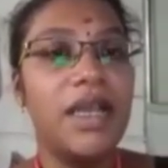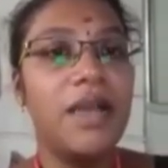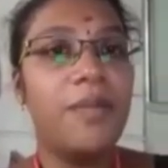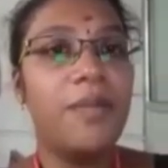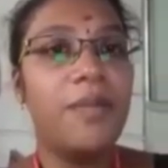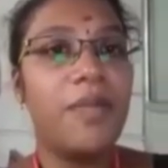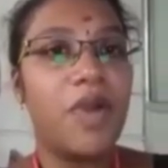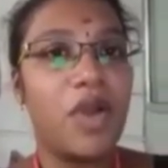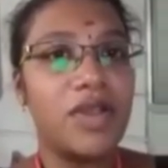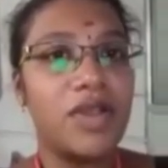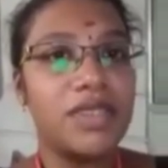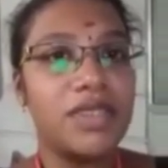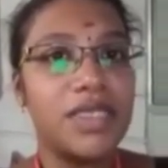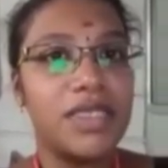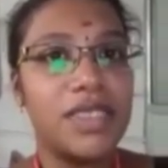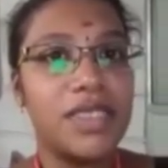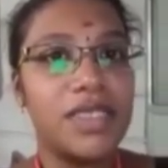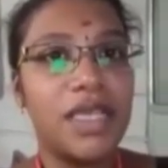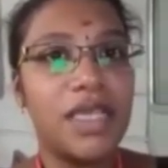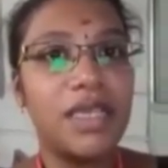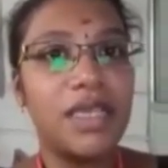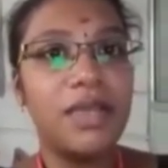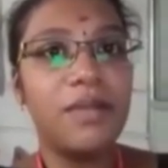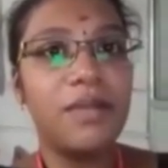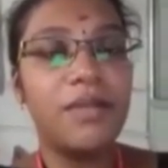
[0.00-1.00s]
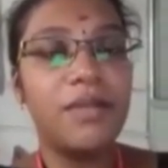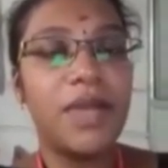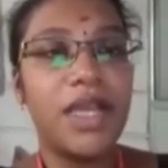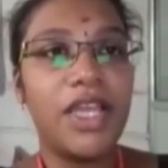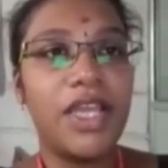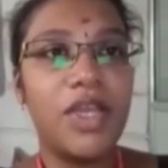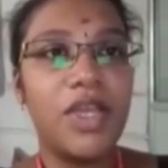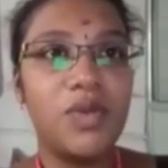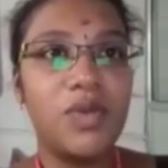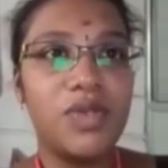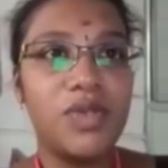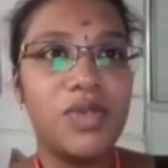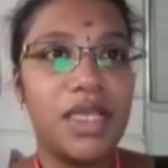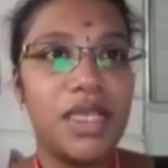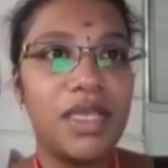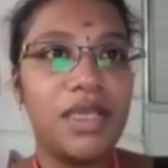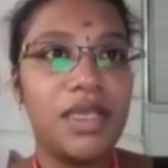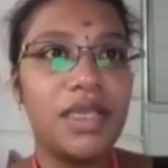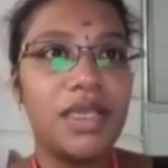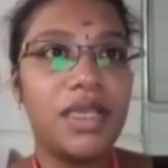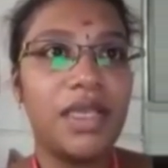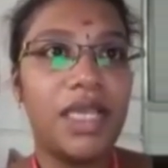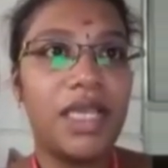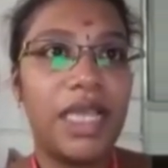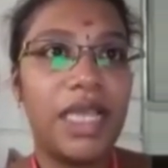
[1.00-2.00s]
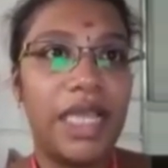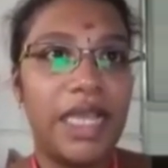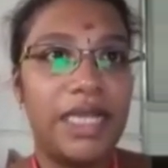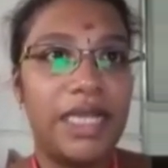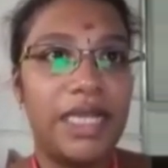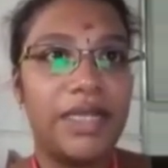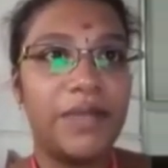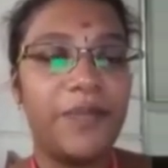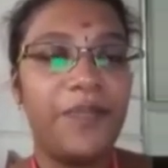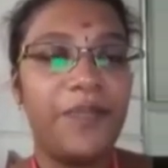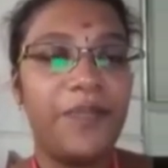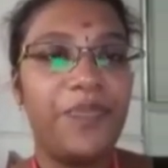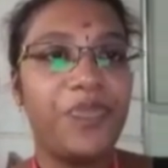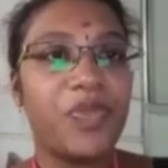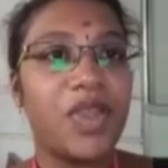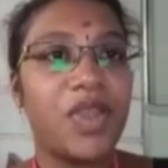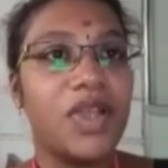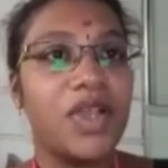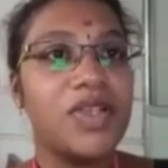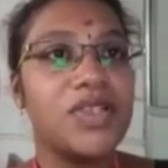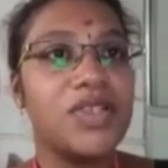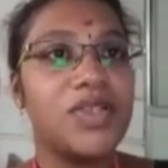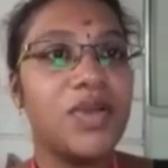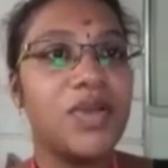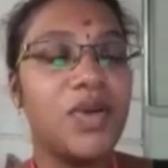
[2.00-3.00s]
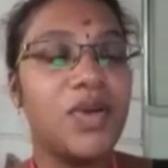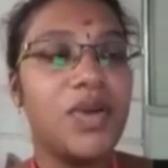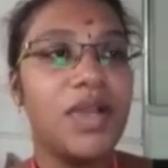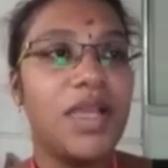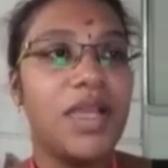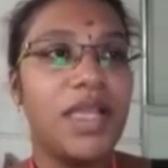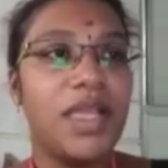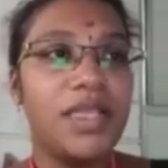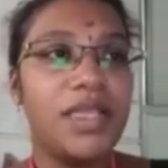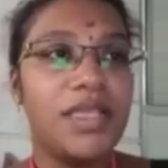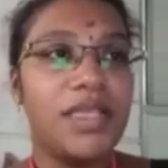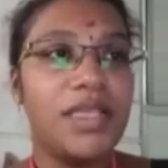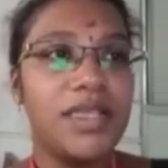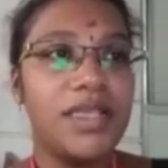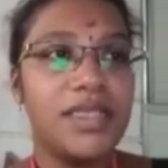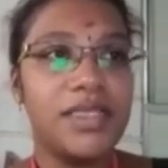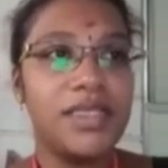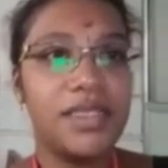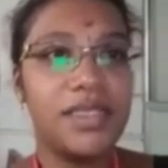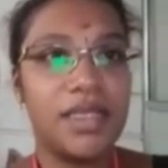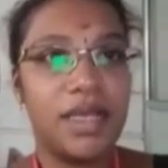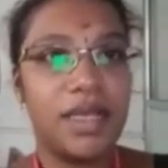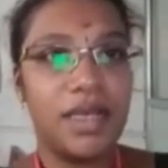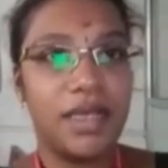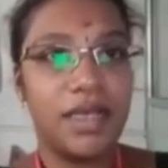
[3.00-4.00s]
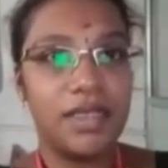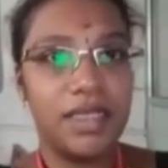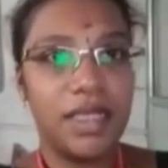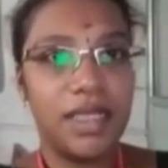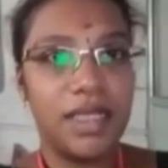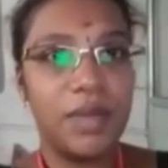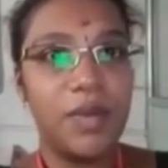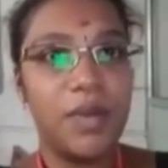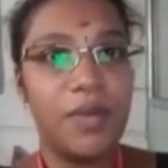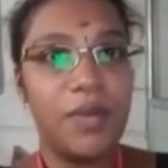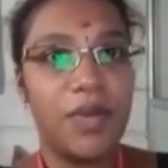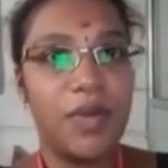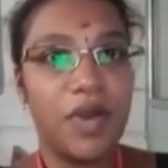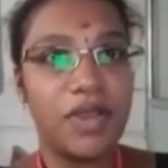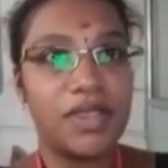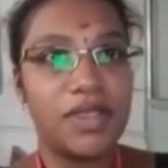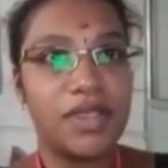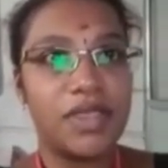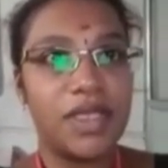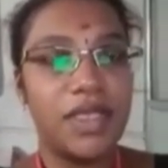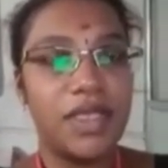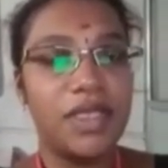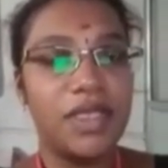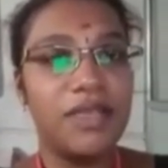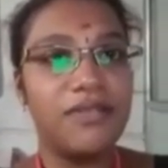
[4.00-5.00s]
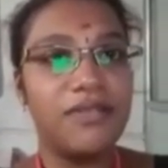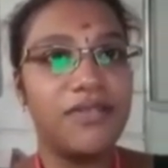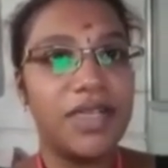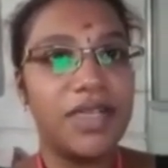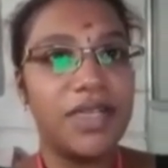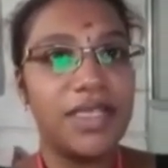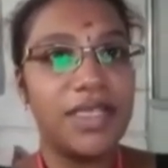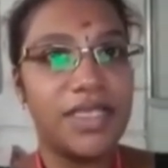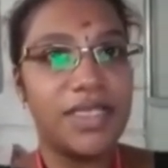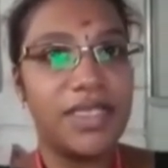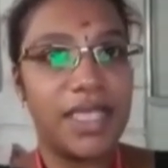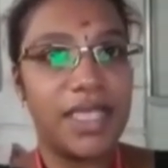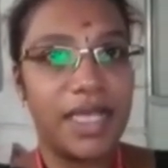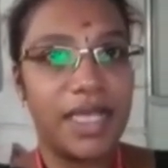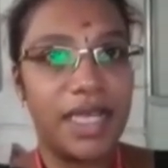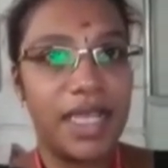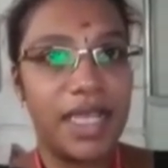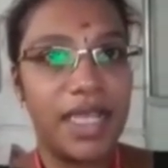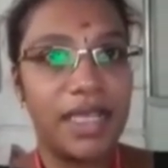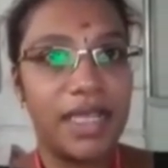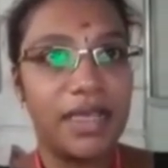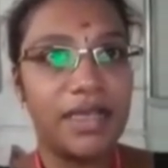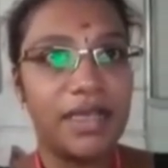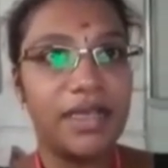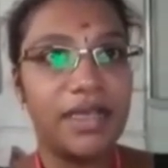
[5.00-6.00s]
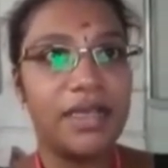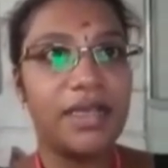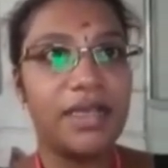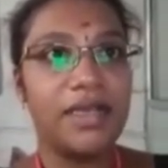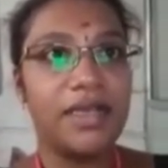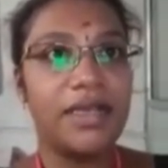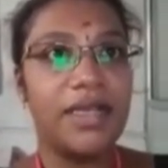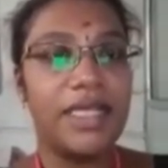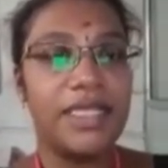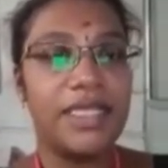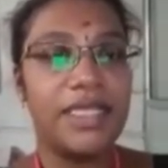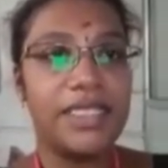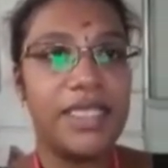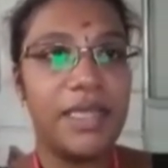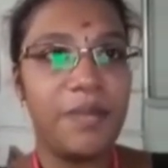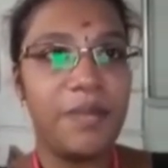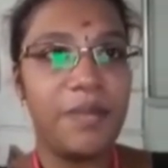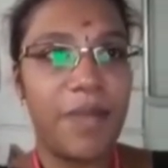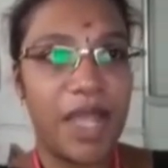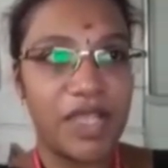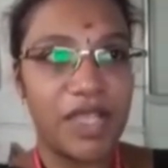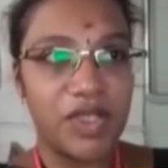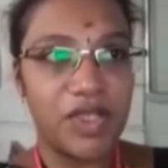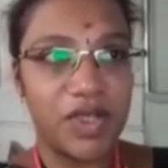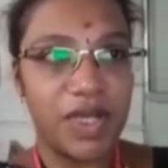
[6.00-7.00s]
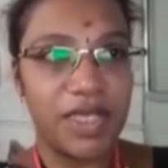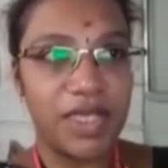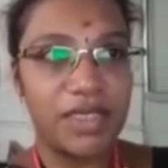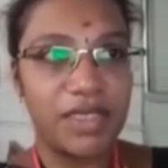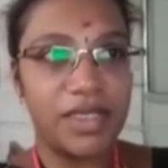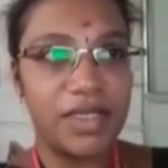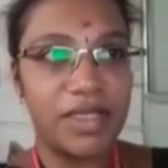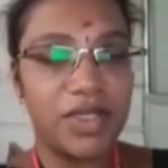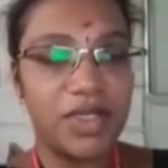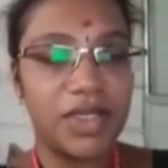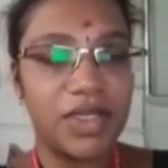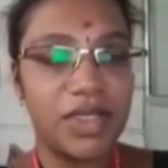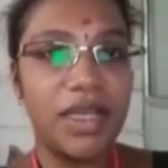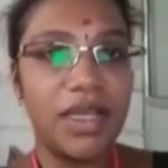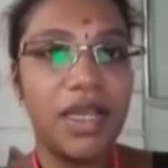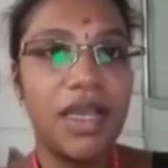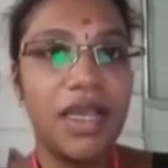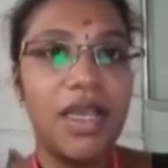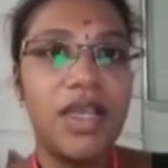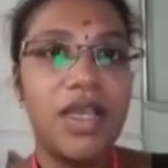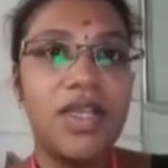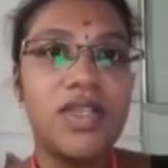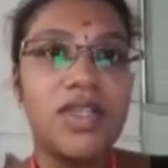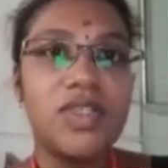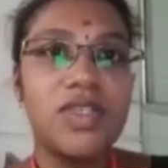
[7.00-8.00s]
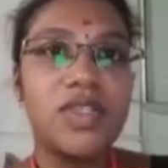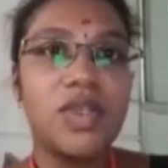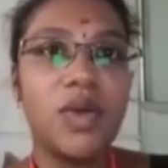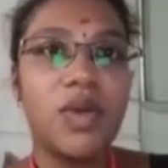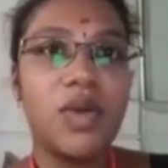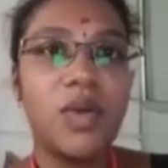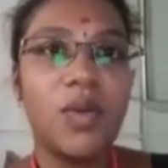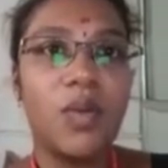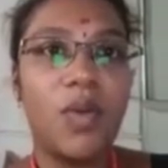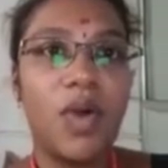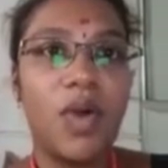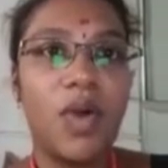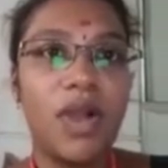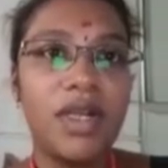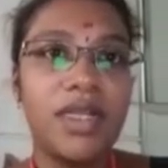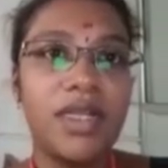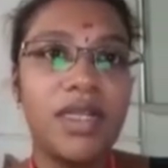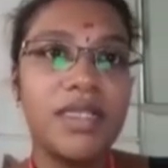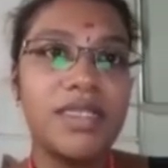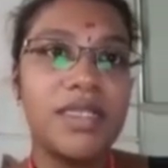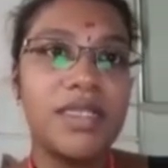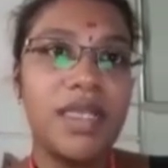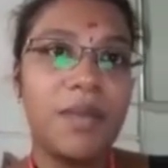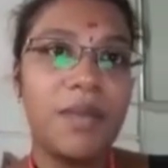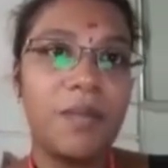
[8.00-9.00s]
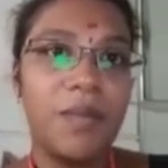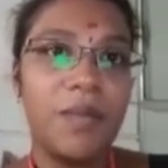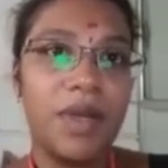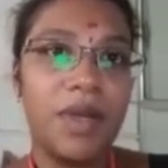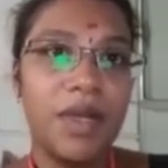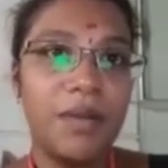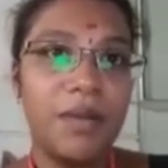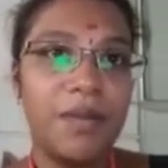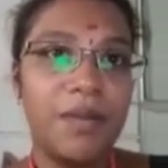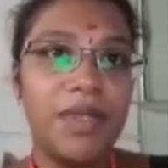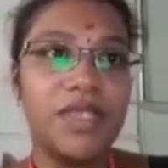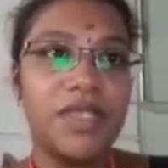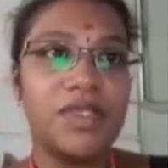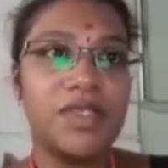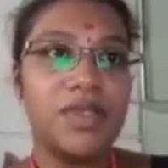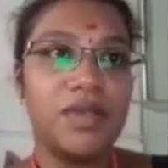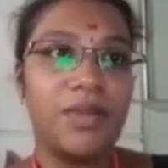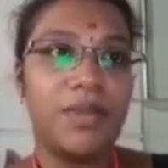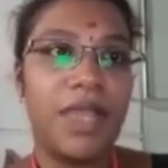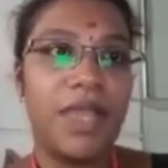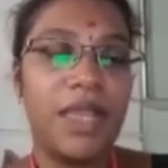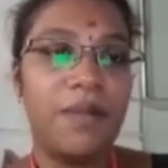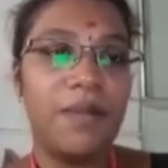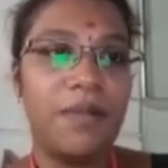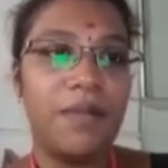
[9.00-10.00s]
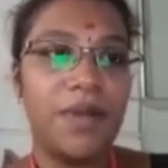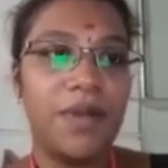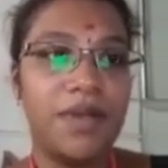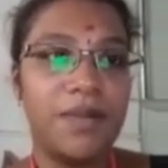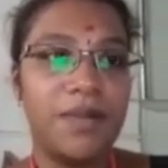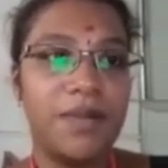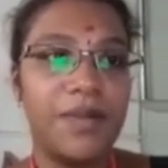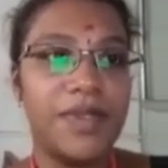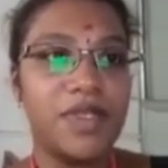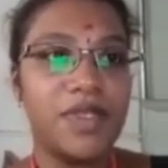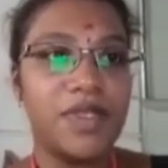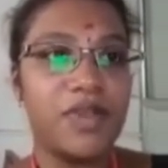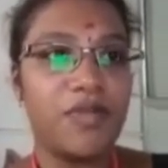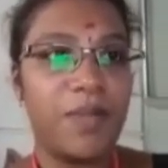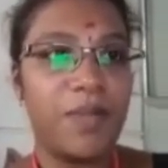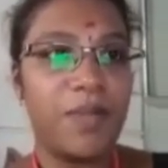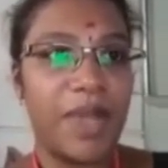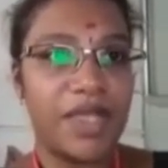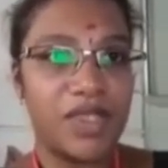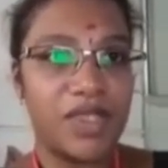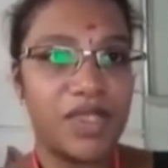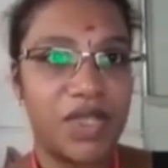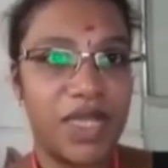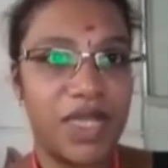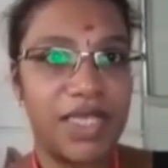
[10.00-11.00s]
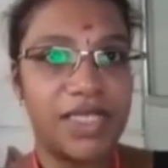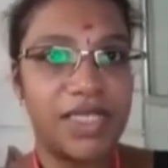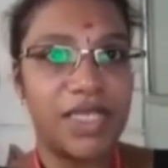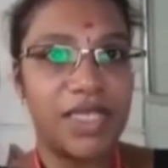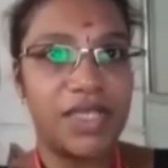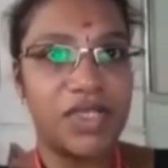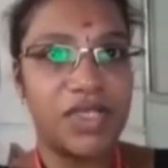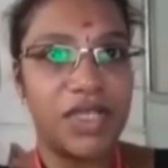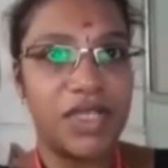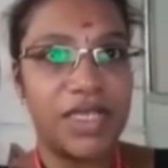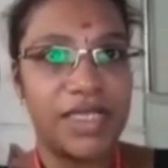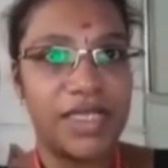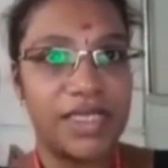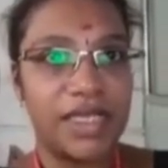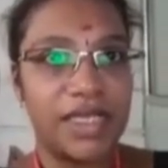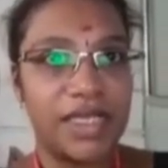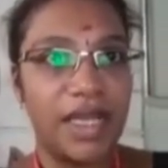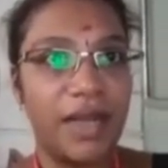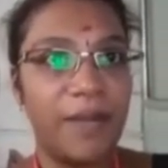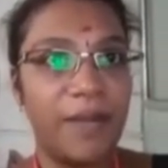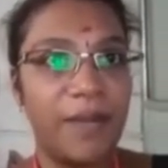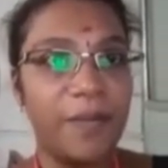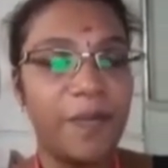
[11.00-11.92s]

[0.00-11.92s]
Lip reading: processing by using heat. So in this thermal processing, the first technique is the pasteurization. So what is the main purpose of pasteurization is that